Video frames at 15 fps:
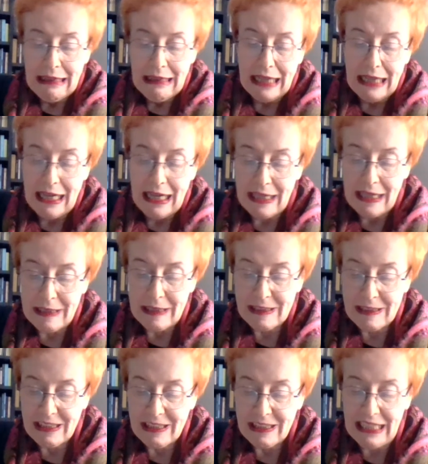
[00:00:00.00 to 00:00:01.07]

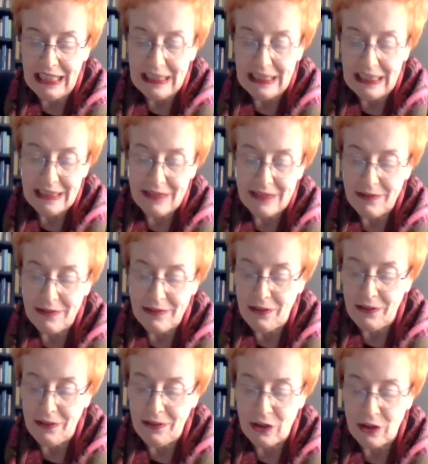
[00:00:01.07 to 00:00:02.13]
And in
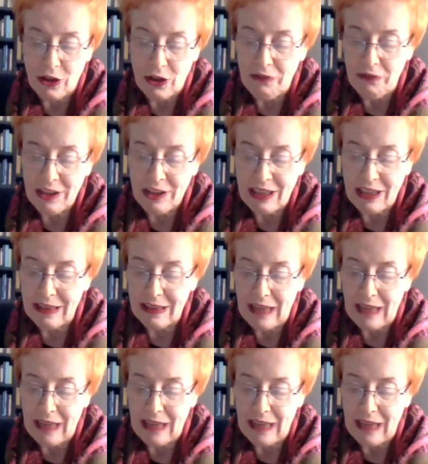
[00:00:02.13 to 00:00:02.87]
philosophical,